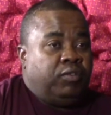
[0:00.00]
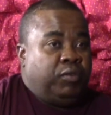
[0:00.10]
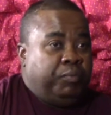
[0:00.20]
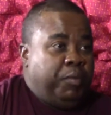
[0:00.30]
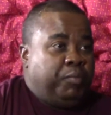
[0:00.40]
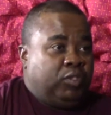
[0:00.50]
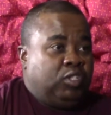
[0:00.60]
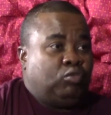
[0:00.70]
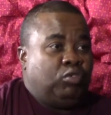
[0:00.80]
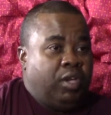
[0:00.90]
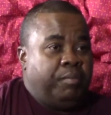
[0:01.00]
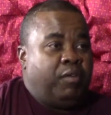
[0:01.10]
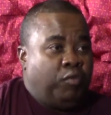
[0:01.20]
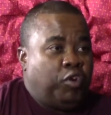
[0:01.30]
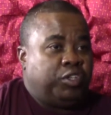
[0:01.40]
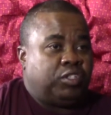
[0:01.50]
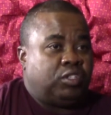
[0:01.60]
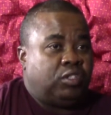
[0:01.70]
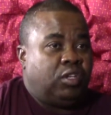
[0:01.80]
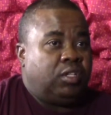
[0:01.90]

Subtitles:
for people just to hear my voice.